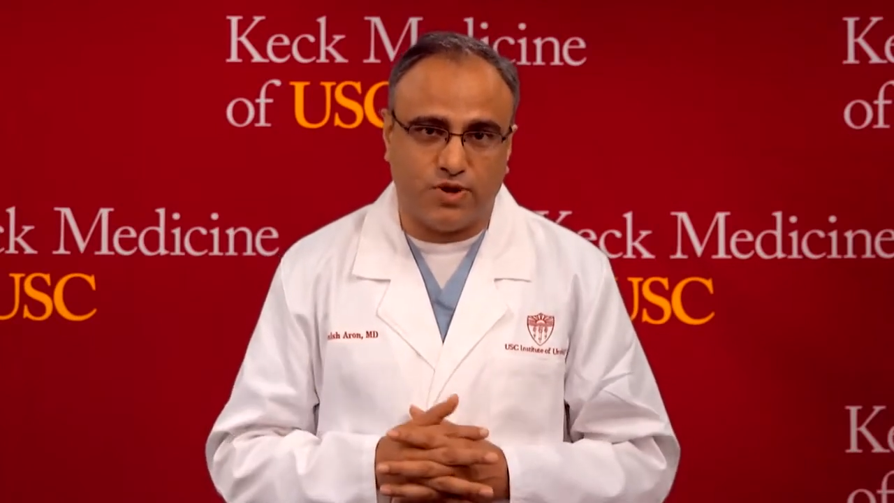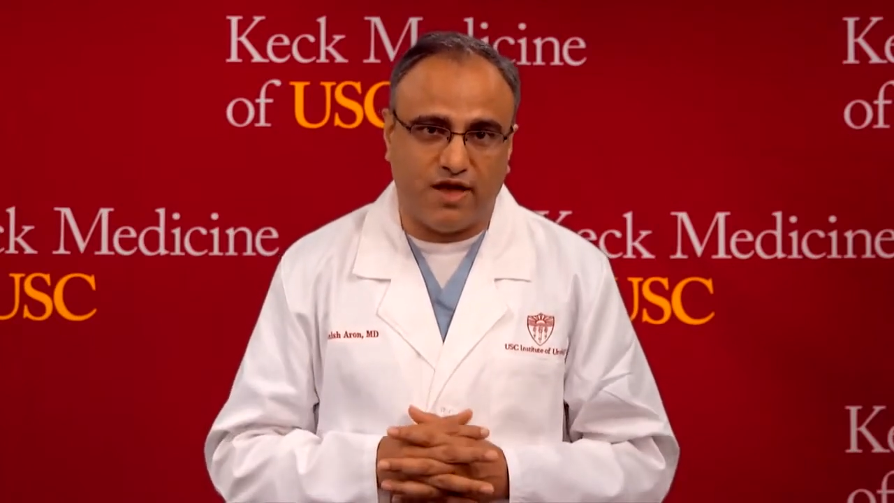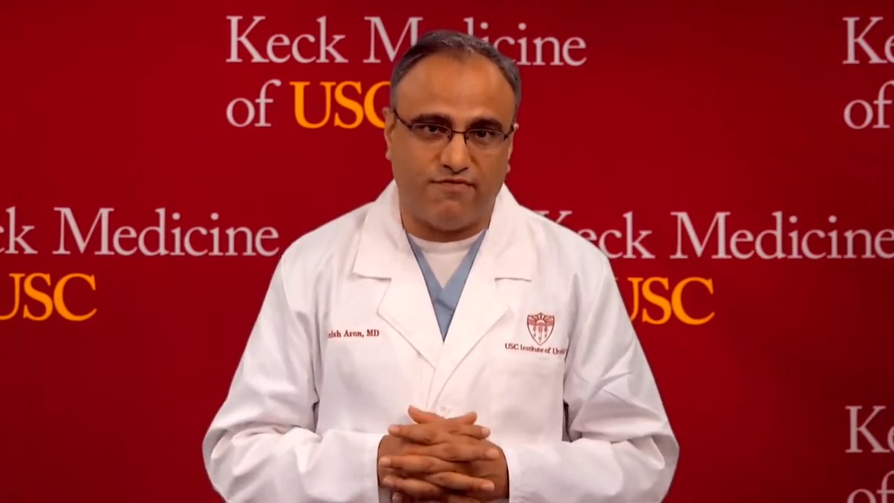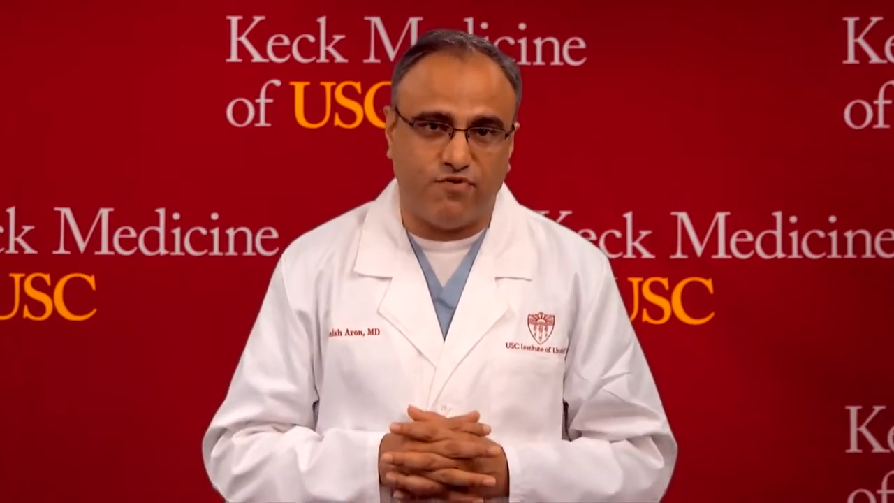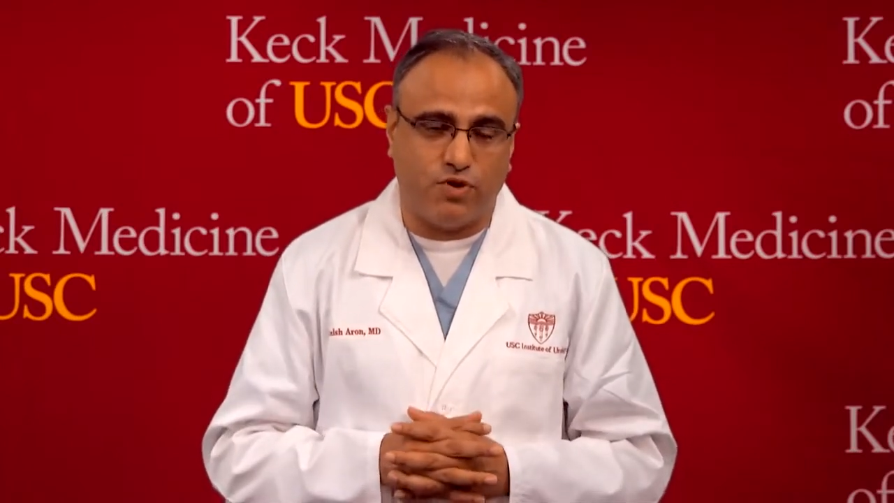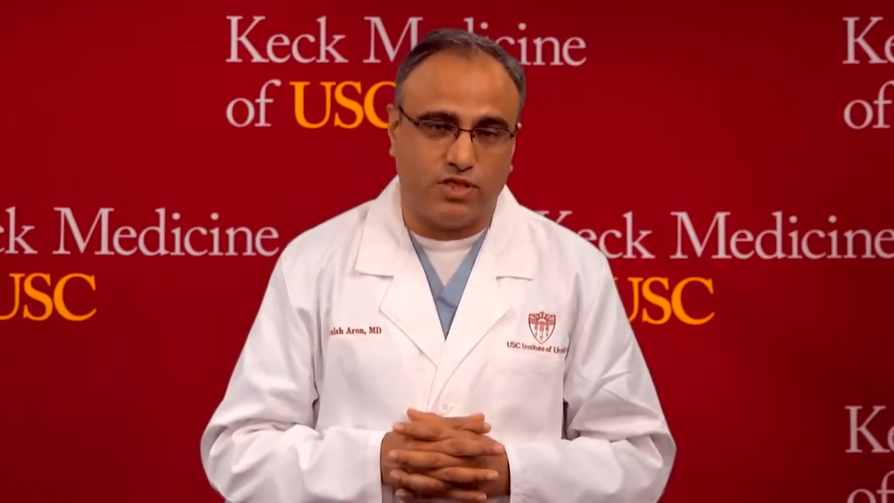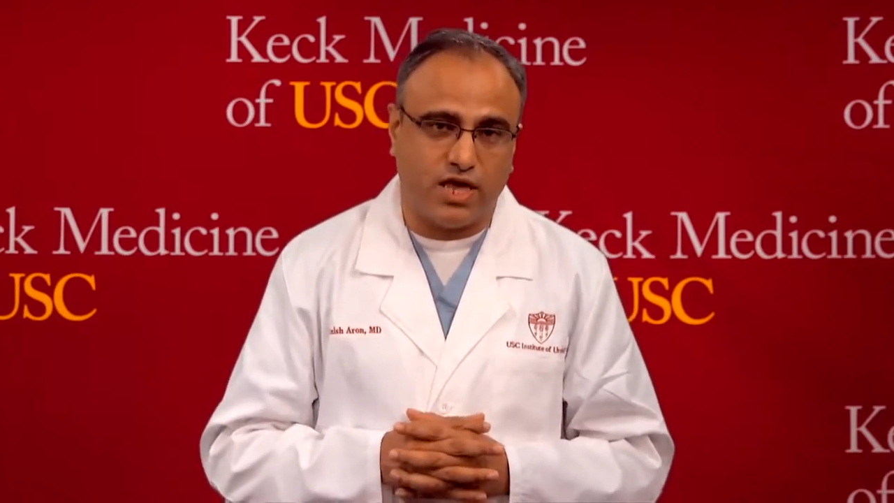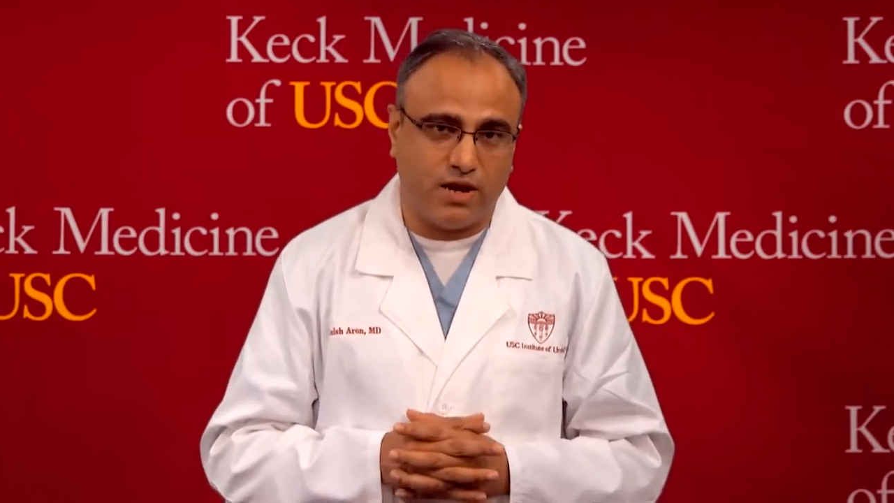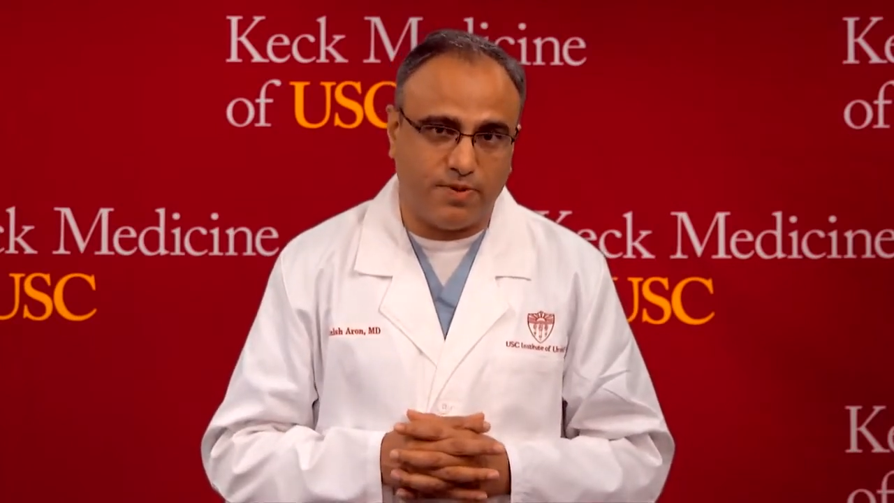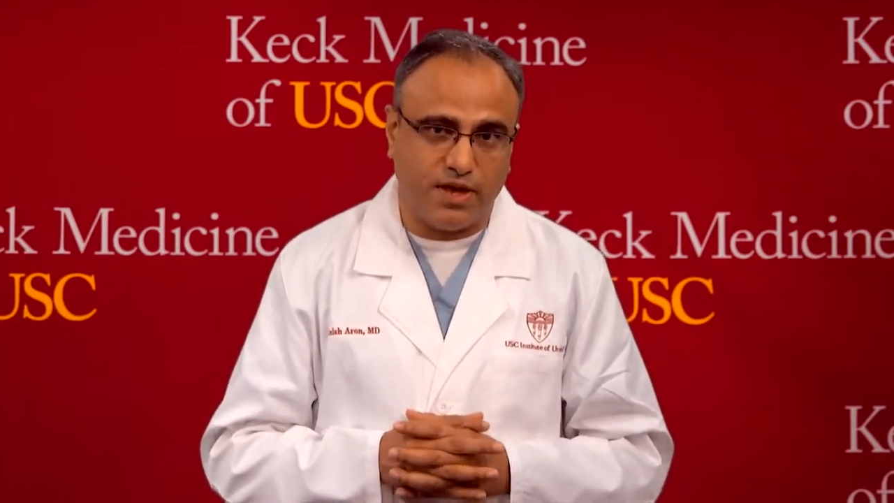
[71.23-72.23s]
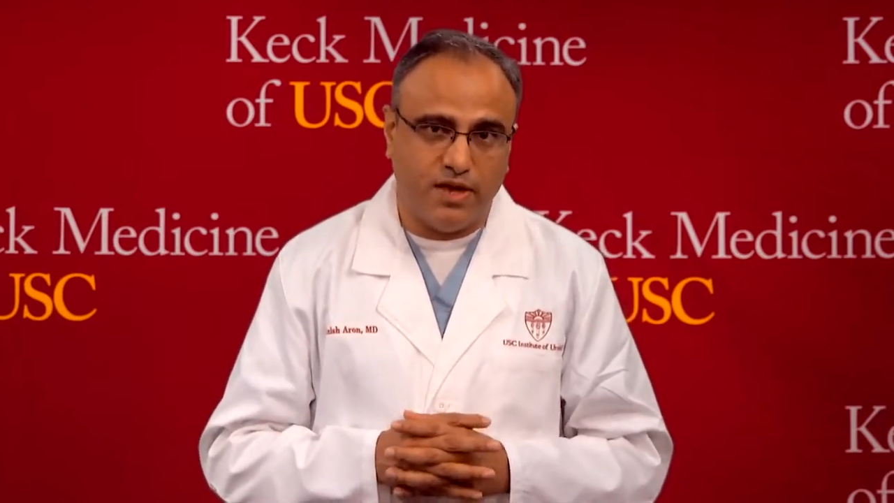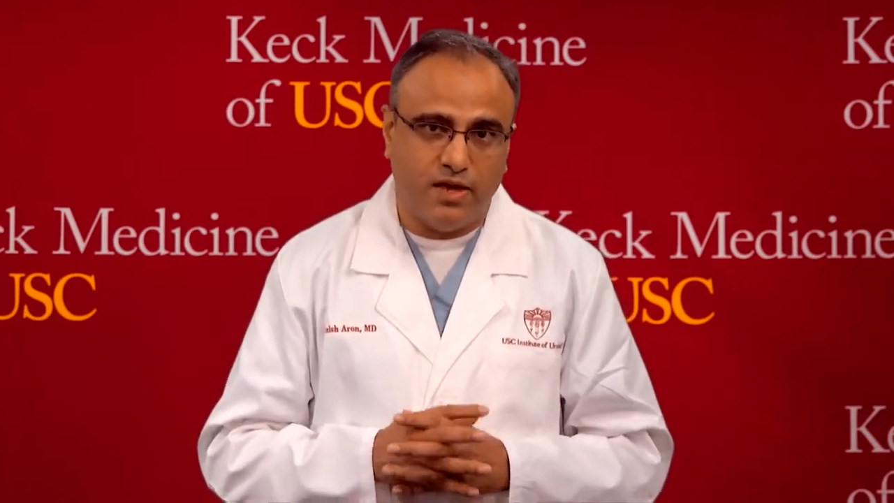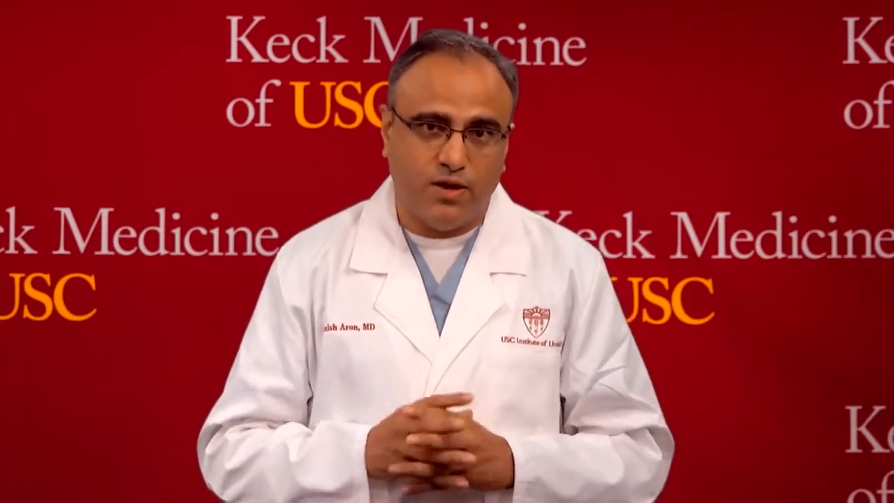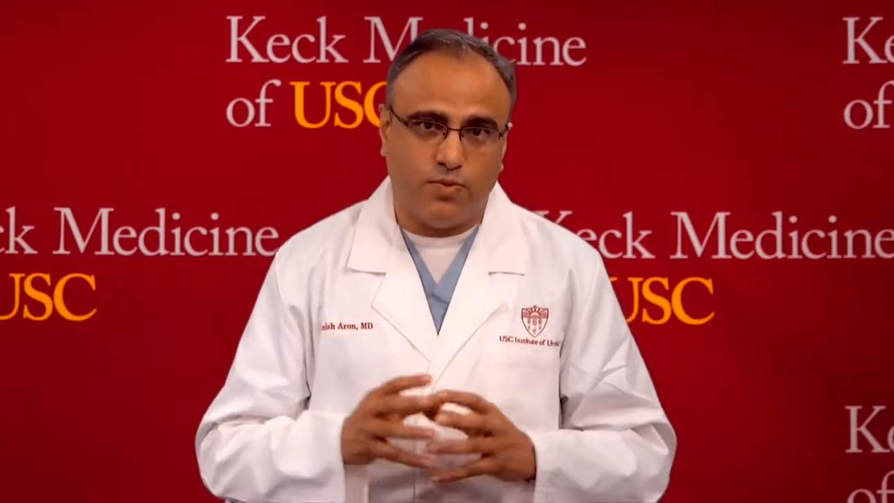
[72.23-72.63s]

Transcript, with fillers: to have focal therapy,